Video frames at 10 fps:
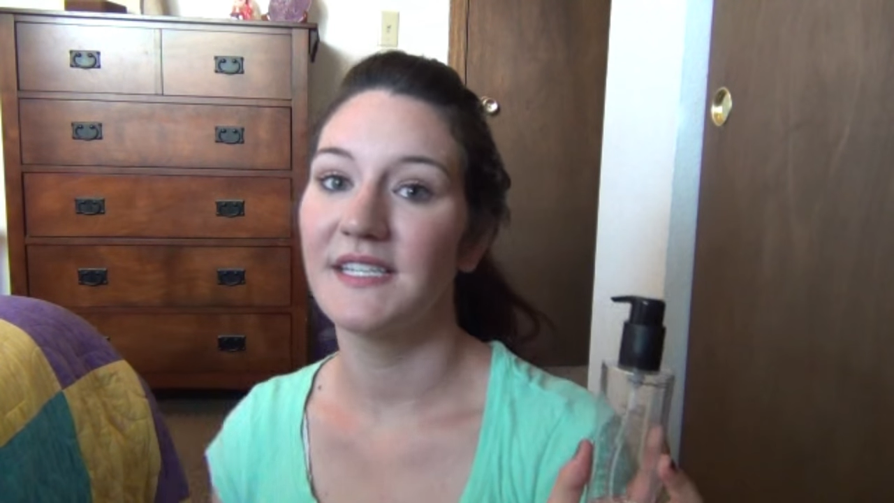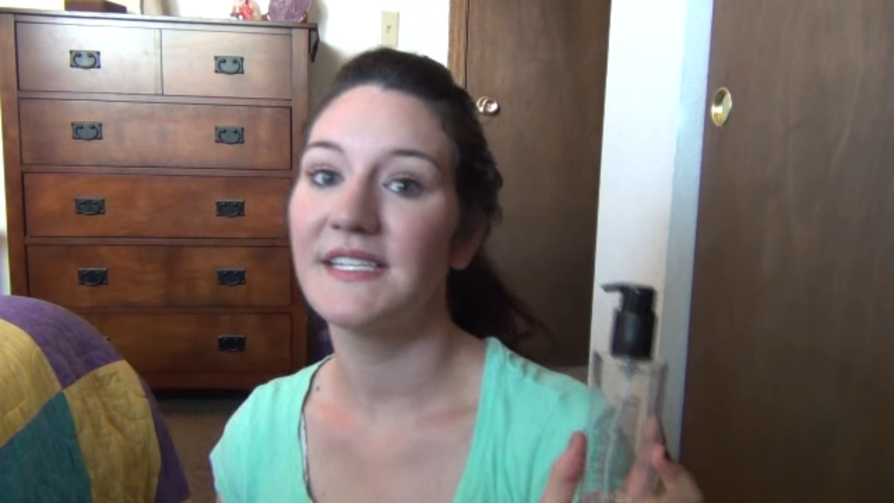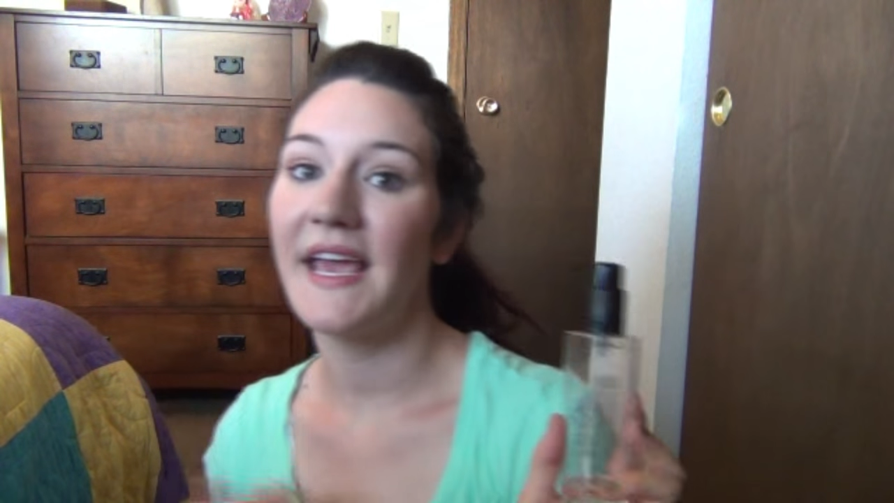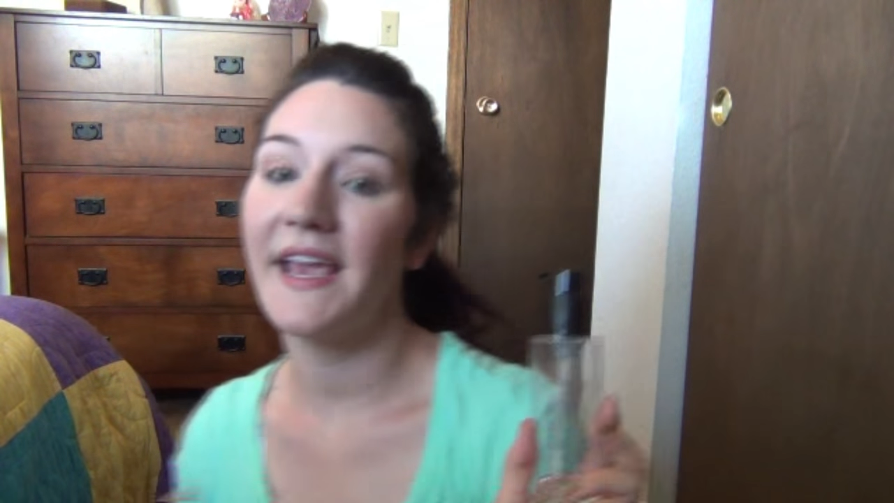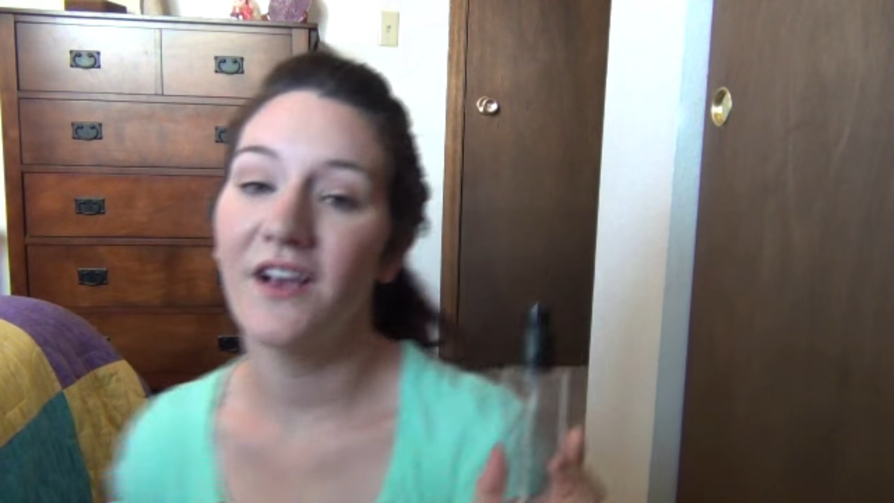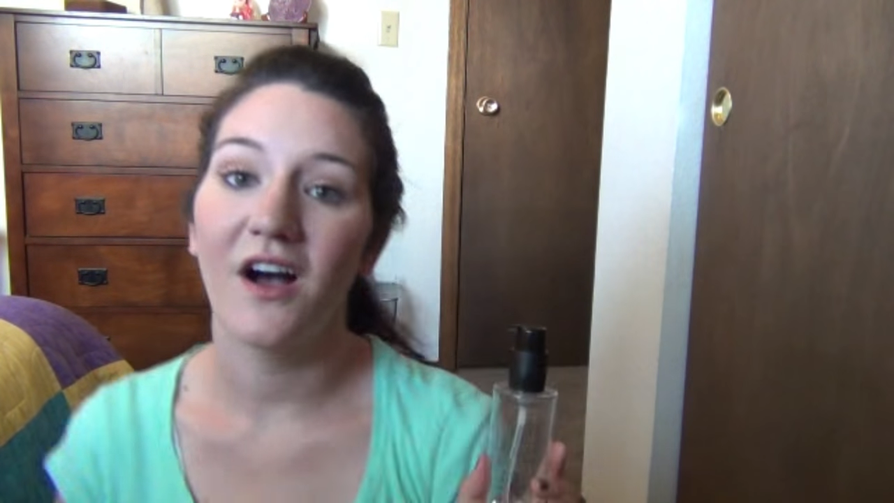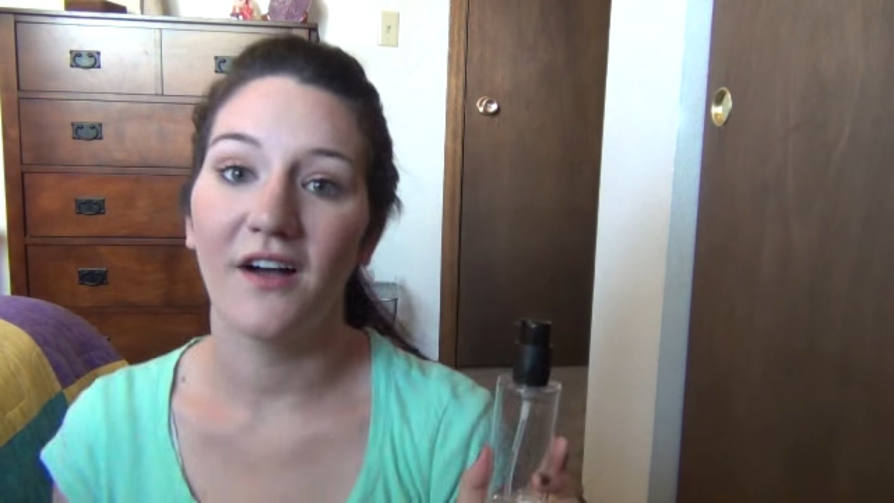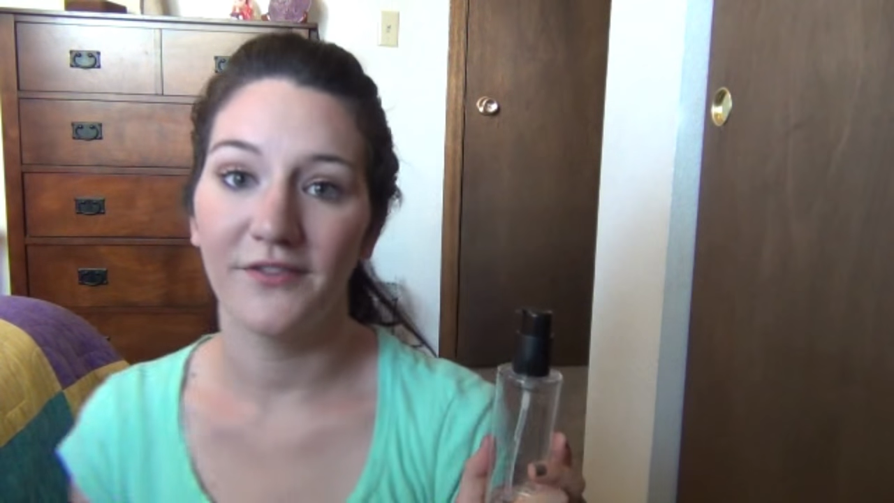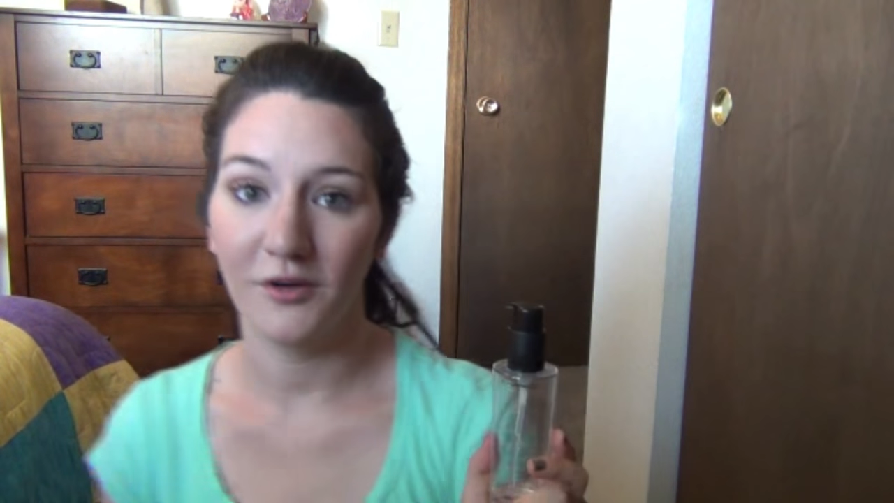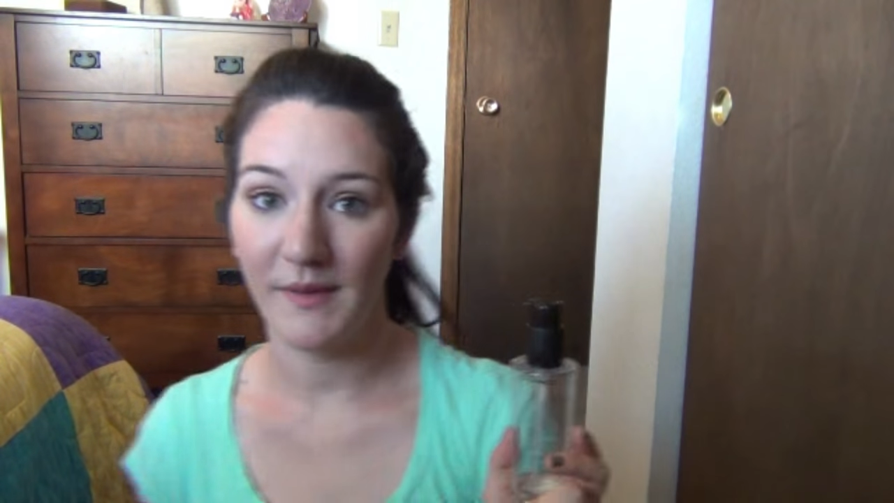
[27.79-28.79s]
to take
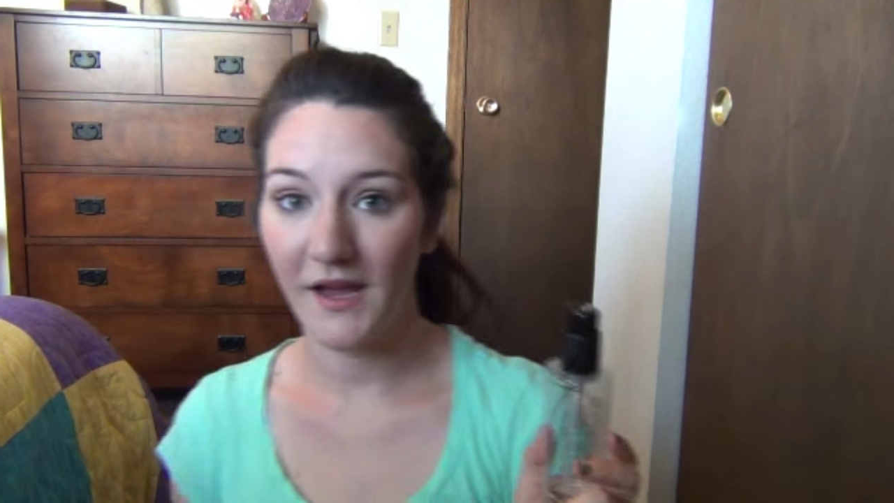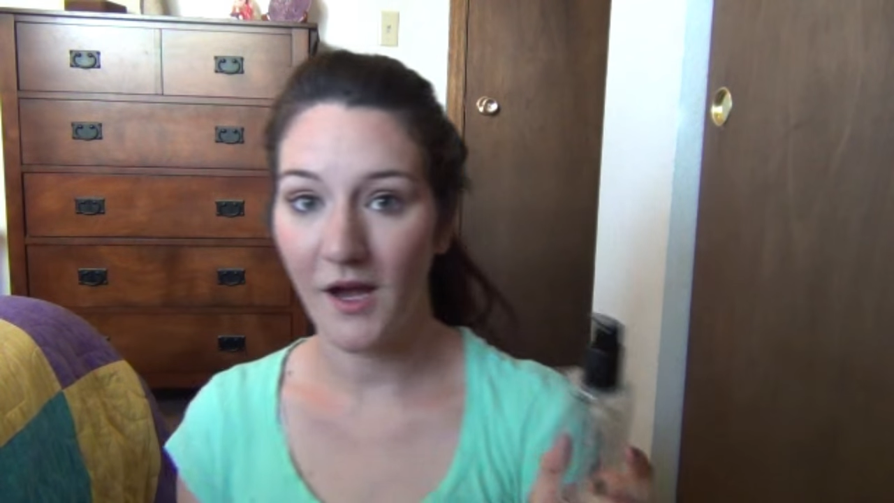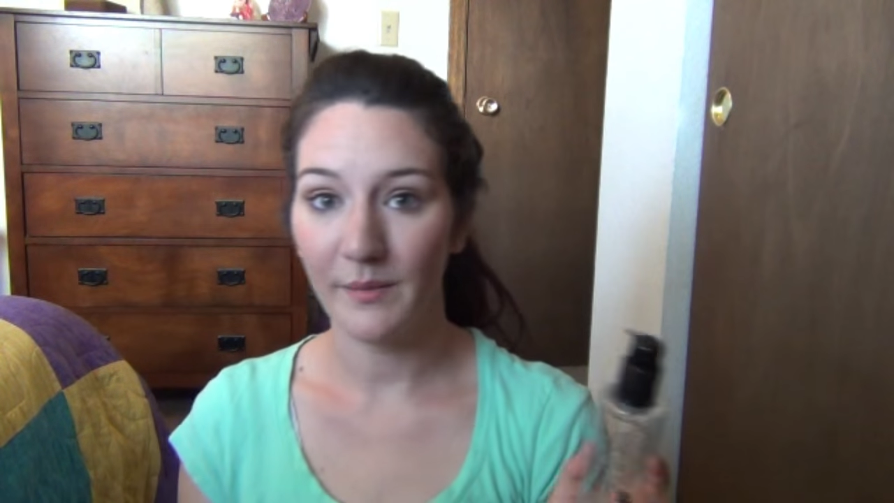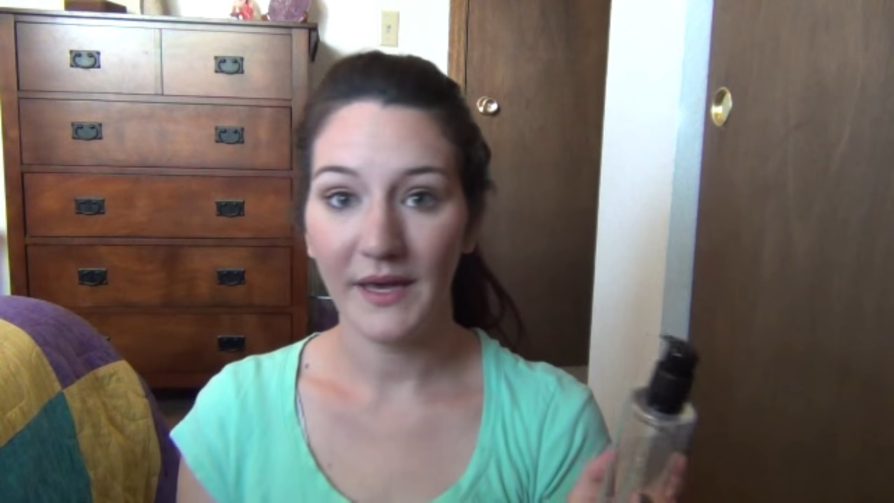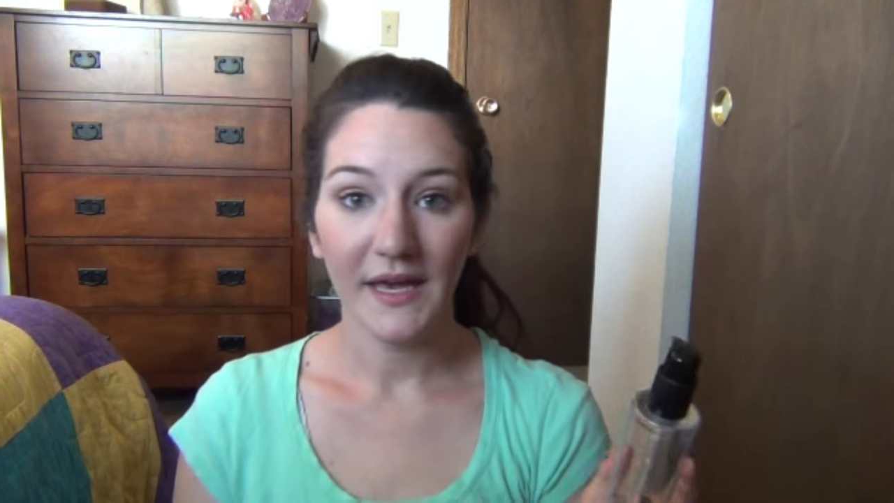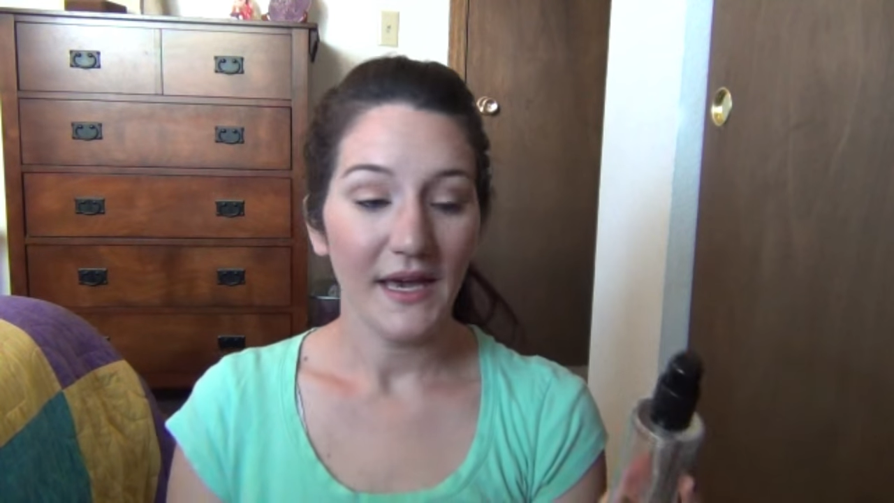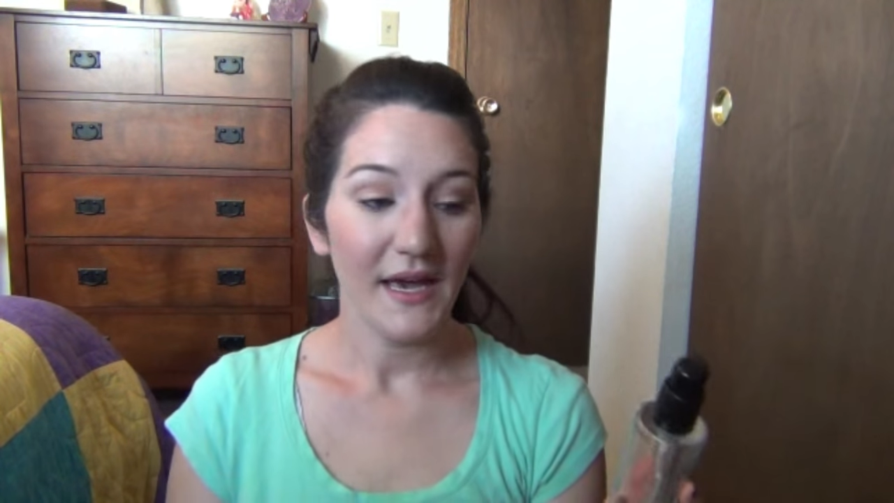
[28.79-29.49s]
off your makeup.